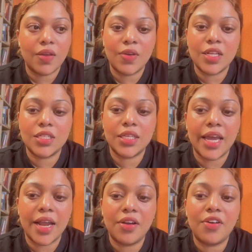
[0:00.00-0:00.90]
which
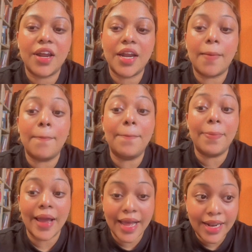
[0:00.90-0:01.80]
can create a
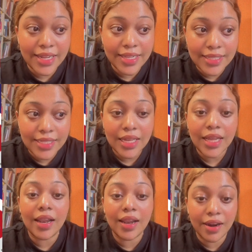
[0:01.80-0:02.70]
balanced
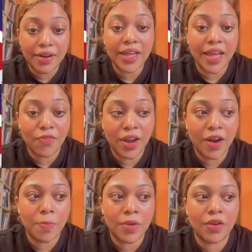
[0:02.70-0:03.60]
learning
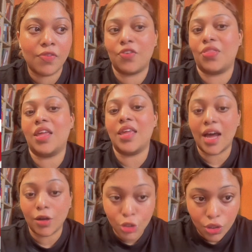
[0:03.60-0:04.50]
environment for the
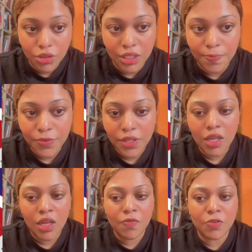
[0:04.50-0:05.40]
young children,
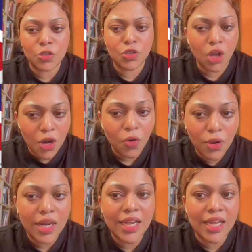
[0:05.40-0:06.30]
which not
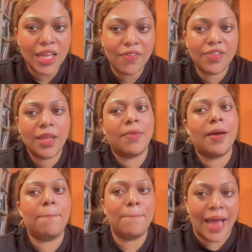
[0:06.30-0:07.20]
only give them
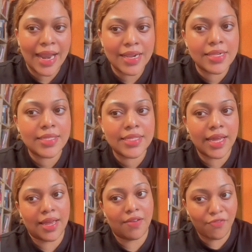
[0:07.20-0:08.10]
a balanced
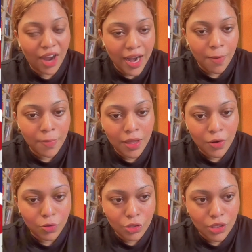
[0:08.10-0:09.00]
environment,
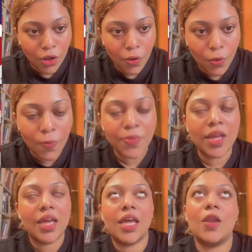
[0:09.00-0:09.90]

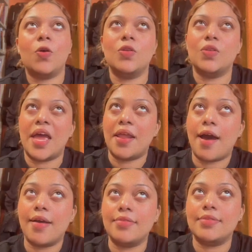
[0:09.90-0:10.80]
it also
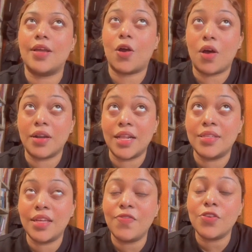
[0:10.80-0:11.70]
enhance their
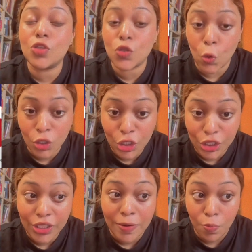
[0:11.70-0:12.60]
cognitive,
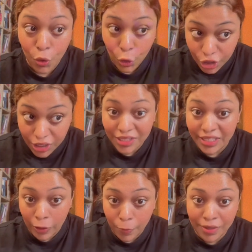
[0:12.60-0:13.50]
social, emotional
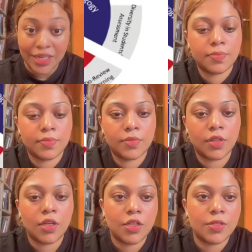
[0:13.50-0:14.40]
development.
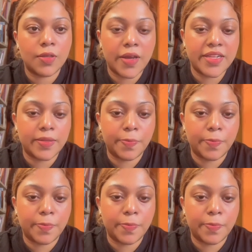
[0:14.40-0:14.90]
So as a